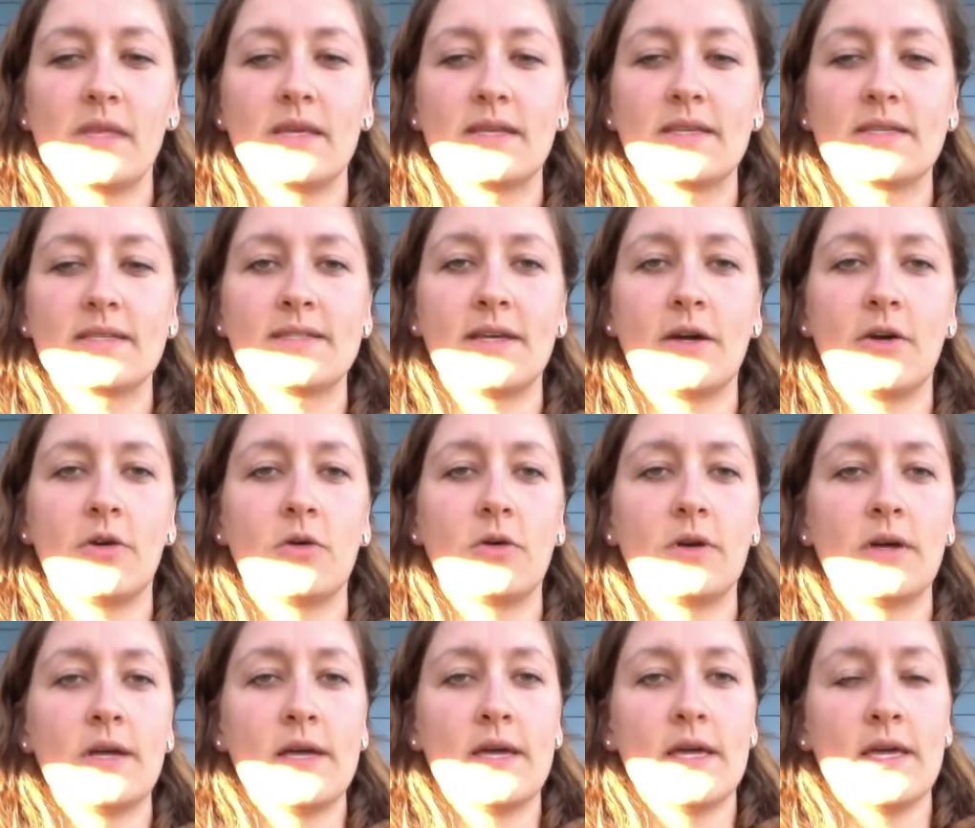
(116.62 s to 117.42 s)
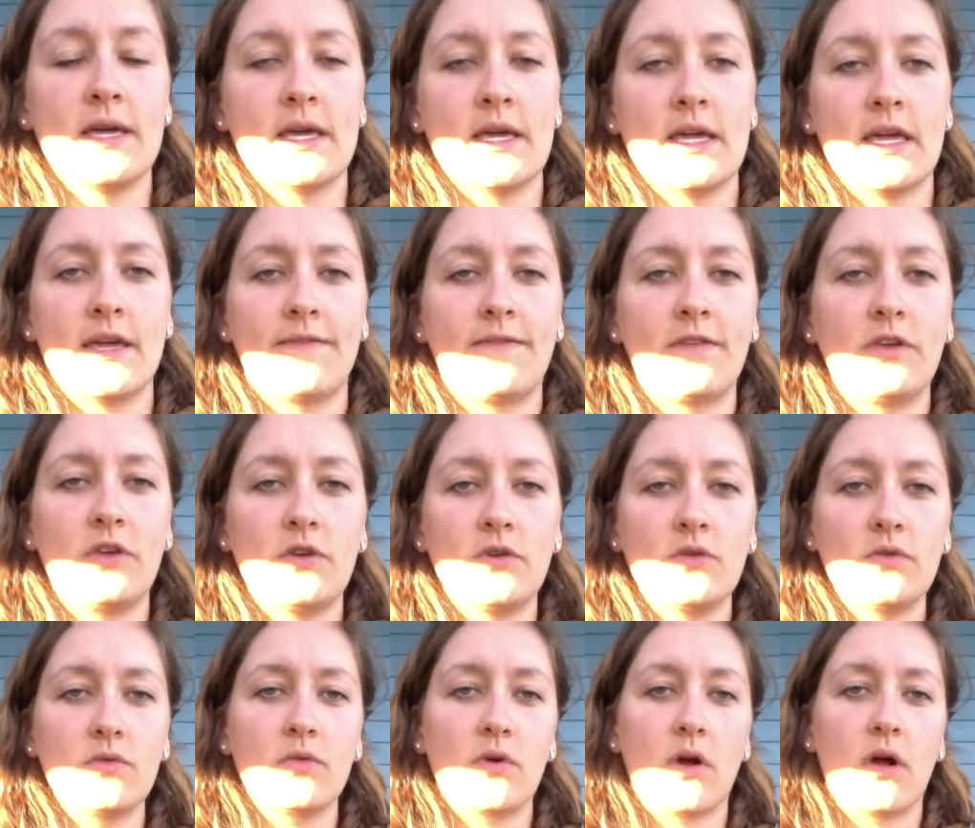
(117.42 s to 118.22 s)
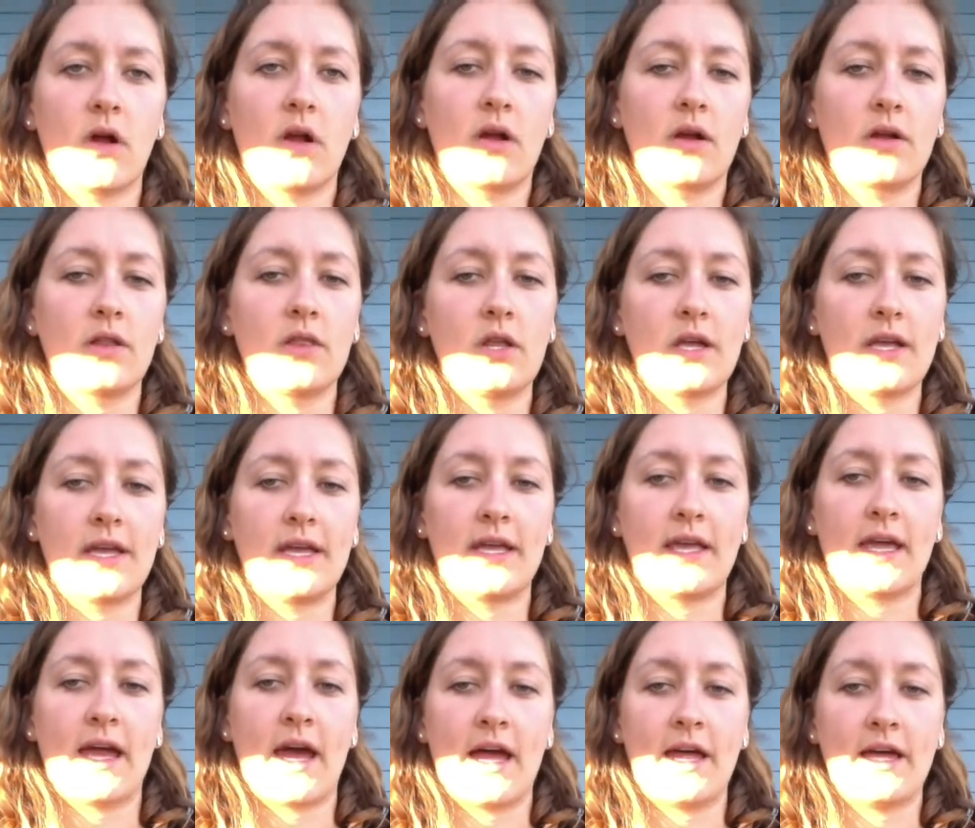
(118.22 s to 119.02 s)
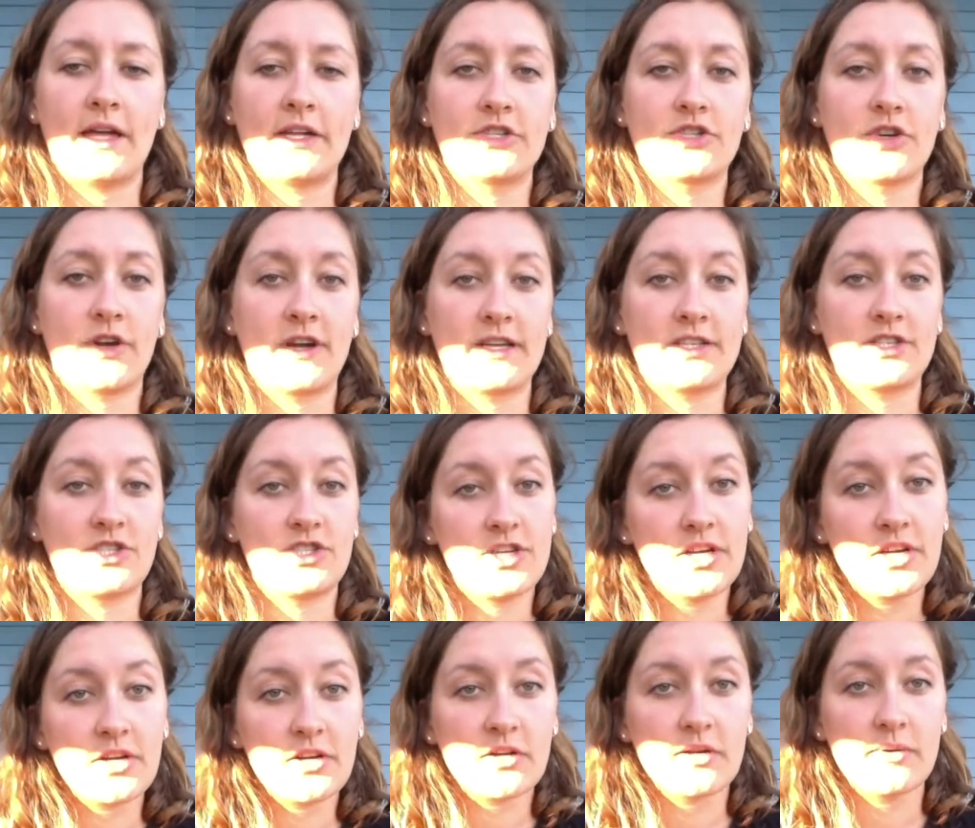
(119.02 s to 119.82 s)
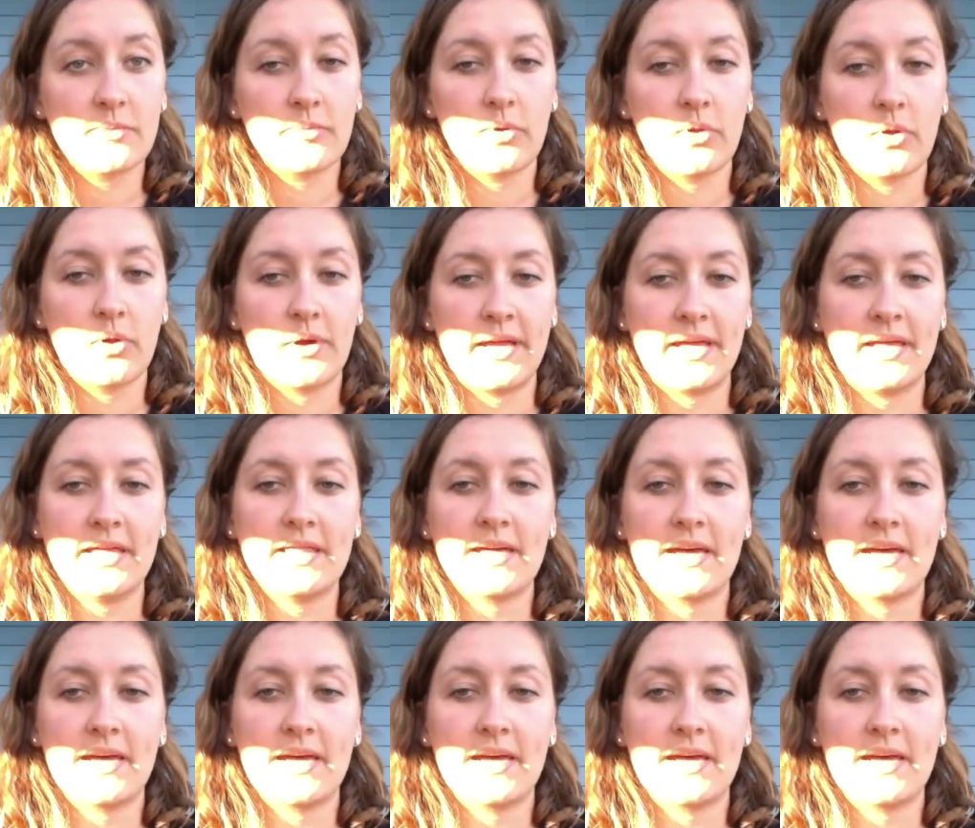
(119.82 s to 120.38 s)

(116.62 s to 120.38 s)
So if you are looking at a transgender employee,